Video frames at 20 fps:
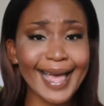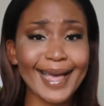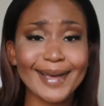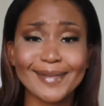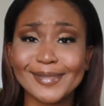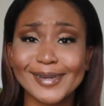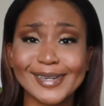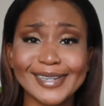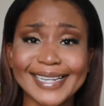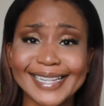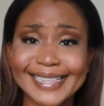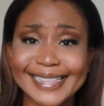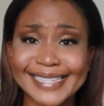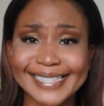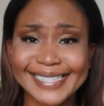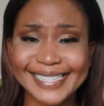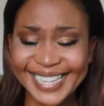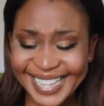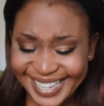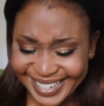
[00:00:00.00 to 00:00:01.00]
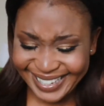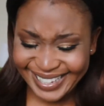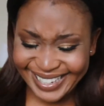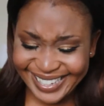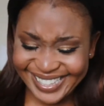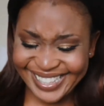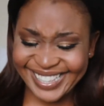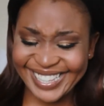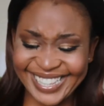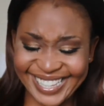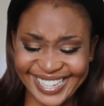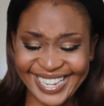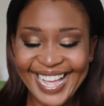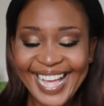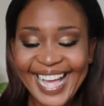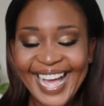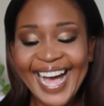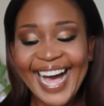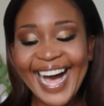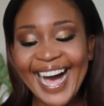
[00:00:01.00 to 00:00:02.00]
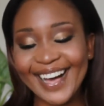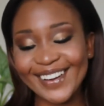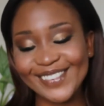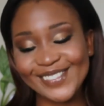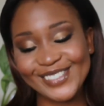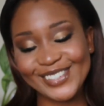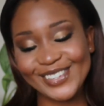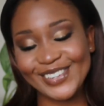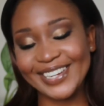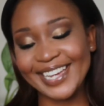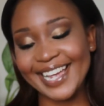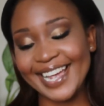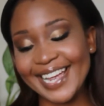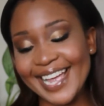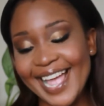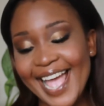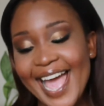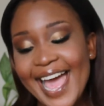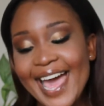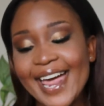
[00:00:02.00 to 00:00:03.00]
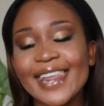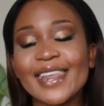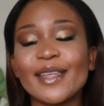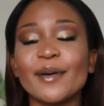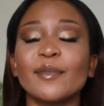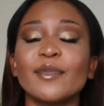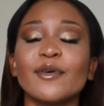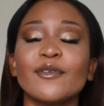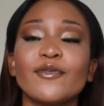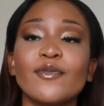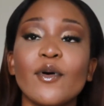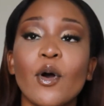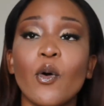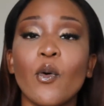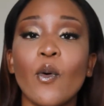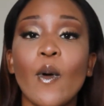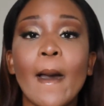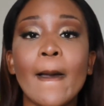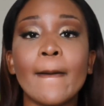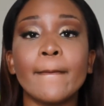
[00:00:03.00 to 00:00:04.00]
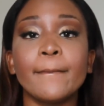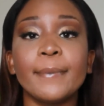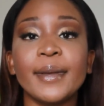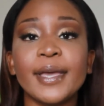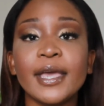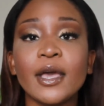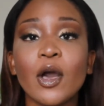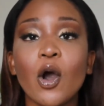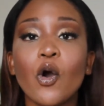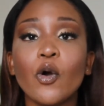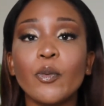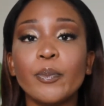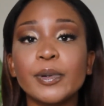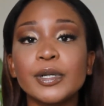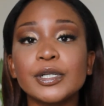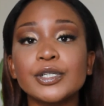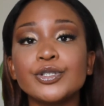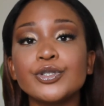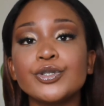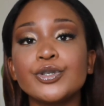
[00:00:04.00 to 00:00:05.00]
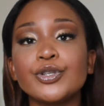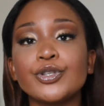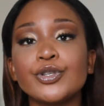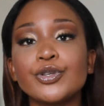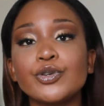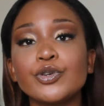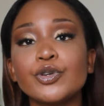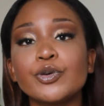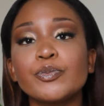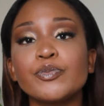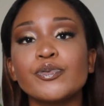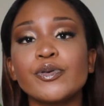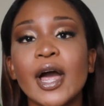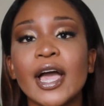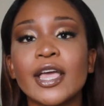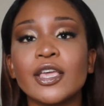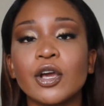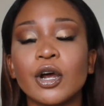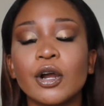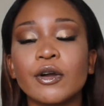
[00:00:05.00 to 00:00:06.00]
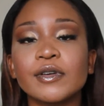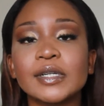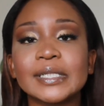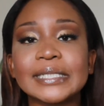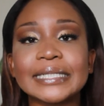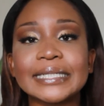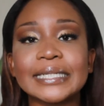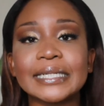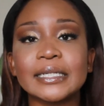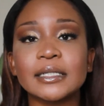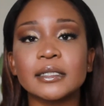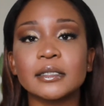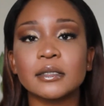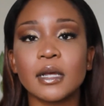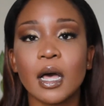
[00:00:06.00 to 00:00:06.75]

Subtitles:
I'm good at this. I'm joking. Number four, be open to new priorities.